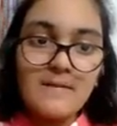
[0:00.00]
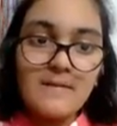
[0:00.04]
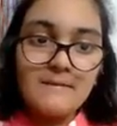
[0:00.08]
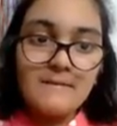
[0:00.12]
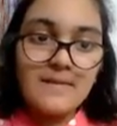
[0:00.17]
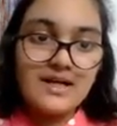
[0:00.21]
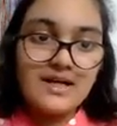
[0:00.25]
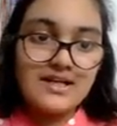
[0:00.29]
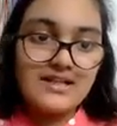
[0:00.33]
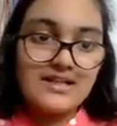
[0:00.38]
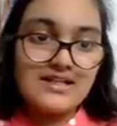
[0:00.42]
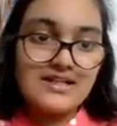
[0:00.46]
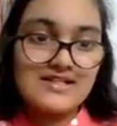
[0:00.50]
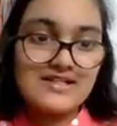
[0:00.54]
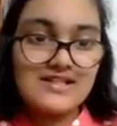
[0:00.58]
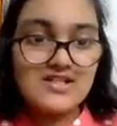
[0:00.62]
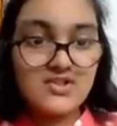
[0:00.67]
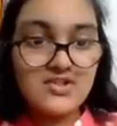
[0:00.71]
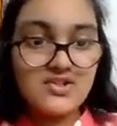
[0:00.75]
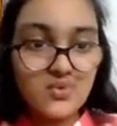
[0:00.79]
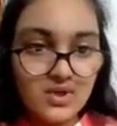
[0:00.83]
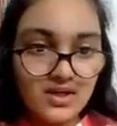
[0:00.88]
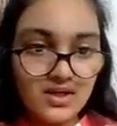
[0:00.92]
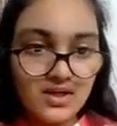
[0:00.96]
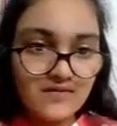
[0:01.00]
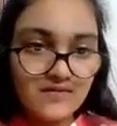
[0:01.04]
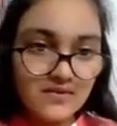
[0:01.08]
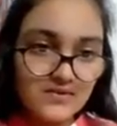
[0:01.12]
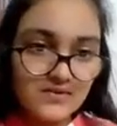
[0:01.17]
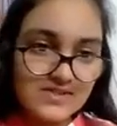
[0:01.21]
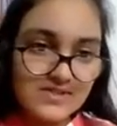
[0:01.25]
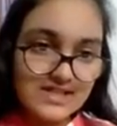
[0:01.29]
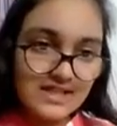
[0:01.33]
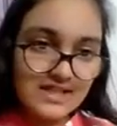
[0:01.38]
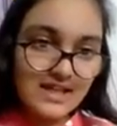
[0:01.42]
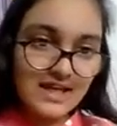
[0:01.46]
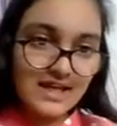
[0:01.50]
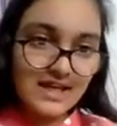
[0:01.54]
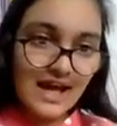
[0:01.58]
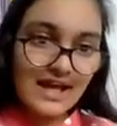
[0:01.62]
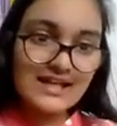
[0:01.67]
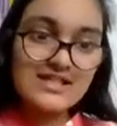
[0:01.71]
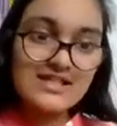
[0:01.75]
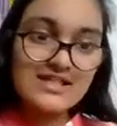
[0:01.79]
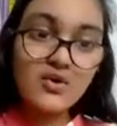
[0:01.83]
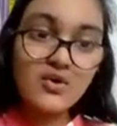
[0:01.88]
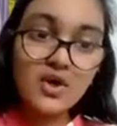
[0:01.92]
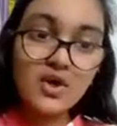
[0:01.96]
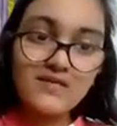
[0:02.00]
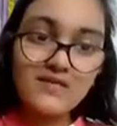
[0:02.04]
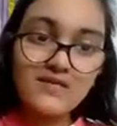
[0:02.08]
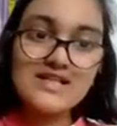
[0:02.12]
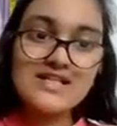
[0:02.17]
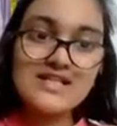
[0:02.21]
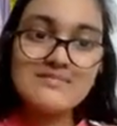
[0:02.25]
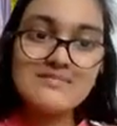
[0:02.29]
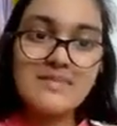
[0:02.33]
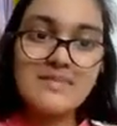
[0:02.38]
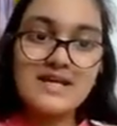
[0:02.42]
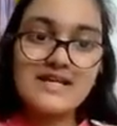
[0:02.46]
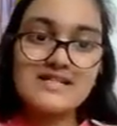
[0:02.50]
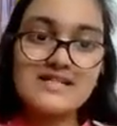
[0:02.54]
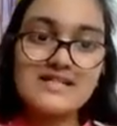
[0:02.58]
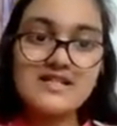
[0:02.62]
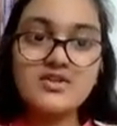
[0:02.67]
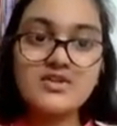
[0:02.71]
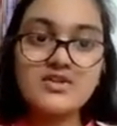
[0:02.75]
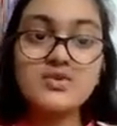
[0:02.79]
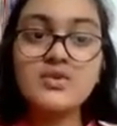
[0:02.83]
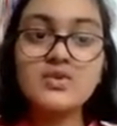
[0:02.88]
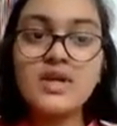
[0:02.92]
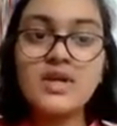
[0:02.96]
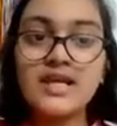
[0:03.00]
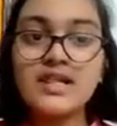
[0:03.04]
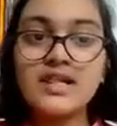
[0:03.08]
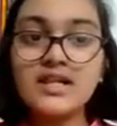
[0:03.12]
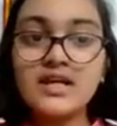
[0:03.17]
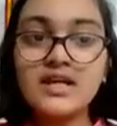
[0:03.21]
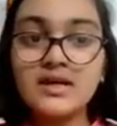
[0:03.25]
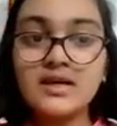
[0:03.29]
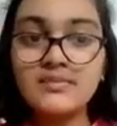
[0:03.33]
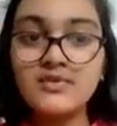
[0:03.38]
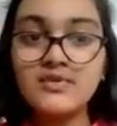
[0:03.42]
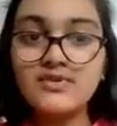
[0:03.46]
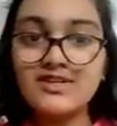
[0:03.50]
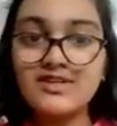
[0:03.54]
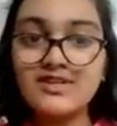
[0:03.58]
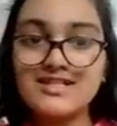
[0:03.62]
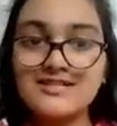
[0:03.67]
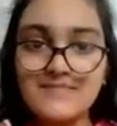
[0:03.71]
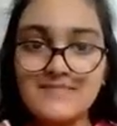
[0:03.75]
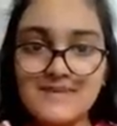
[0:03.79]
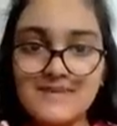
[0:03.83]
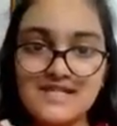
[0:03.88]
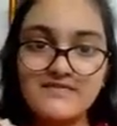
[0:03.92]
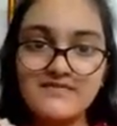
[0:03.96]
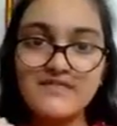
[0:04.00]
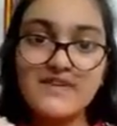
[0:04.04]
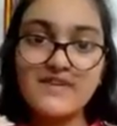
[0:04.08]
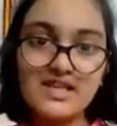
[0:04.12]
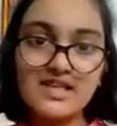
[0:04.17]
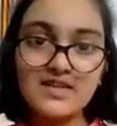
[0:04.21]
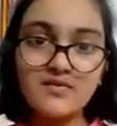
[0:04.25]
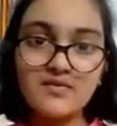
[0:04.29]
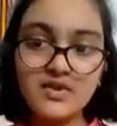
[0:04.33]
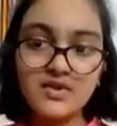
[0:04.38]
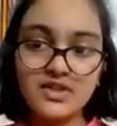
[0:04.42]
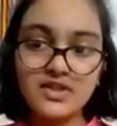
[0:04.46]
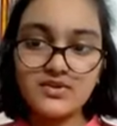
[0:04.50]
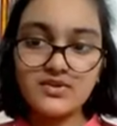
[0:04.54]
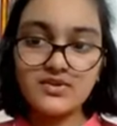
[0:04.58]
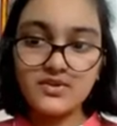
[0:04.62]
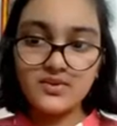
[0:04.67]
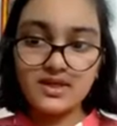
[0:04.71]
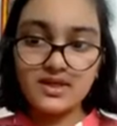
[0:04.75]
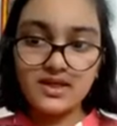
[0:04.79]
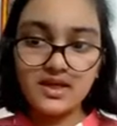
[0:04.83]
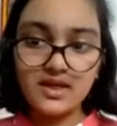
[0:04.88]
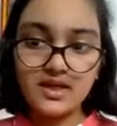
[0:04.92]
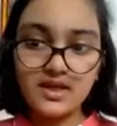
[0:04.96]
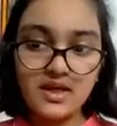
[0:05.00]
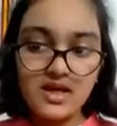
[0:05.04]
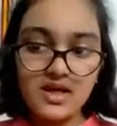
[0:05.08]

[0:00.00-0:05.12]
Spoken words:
But this is too confusing, and it's always best to tell the computer specifically what you're doing.